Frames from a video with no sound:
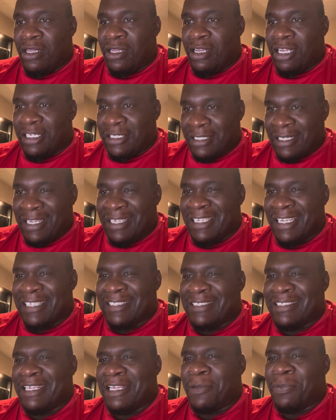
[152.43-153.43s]

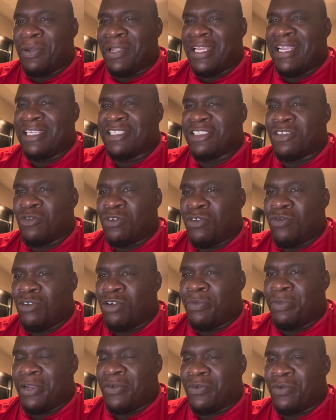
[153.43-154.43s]
It plays a
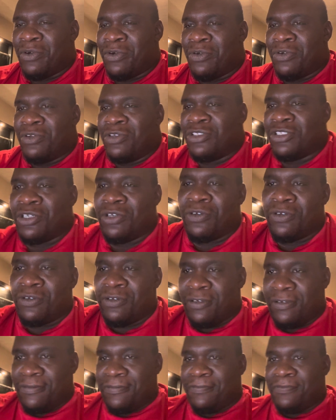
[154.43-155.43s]
real big role. So
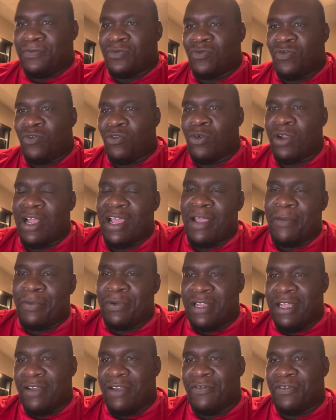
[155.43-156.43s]
what I had
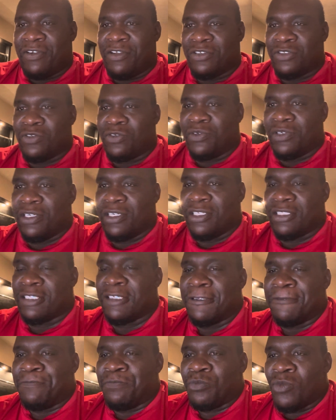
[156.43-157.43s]
put down for this one was
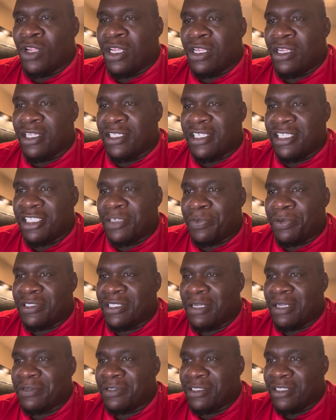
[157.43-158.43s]
the teacher
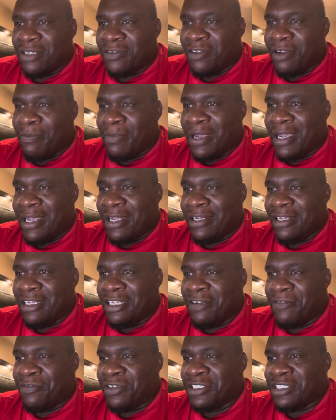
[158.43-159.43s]
perception of combining
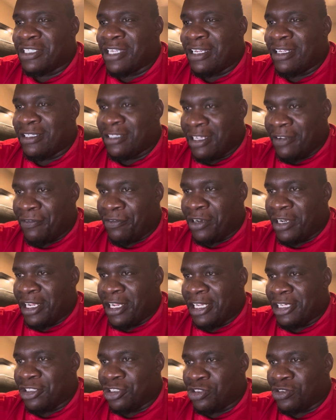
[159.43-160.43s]

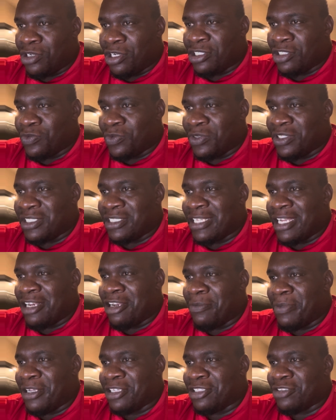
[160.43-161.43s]
differentiated instruction with
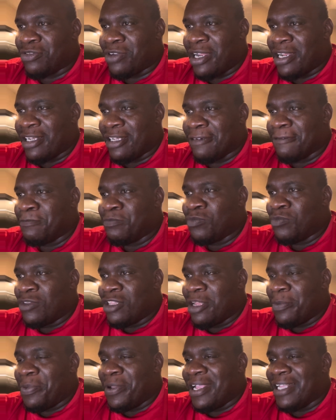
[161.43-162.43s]
standard based grading
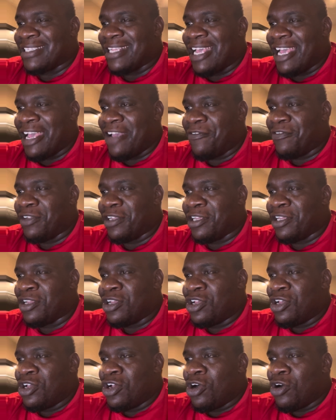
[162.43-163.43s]
depends heavily
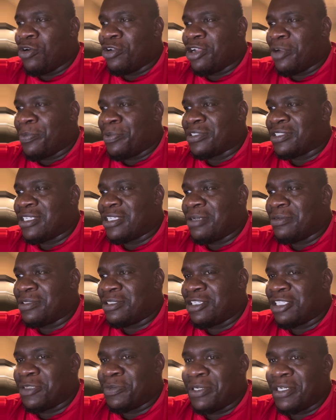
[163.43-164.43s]
on their
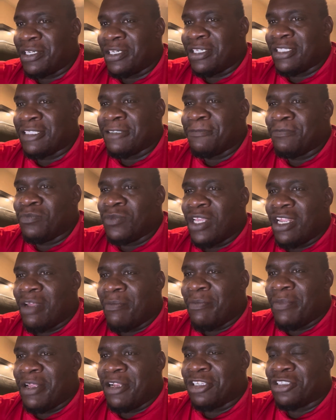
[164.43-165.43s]
perception, experience, and
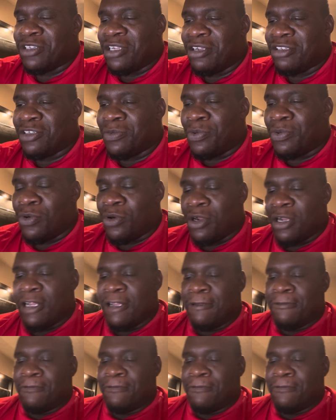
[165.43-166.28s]
administrative support.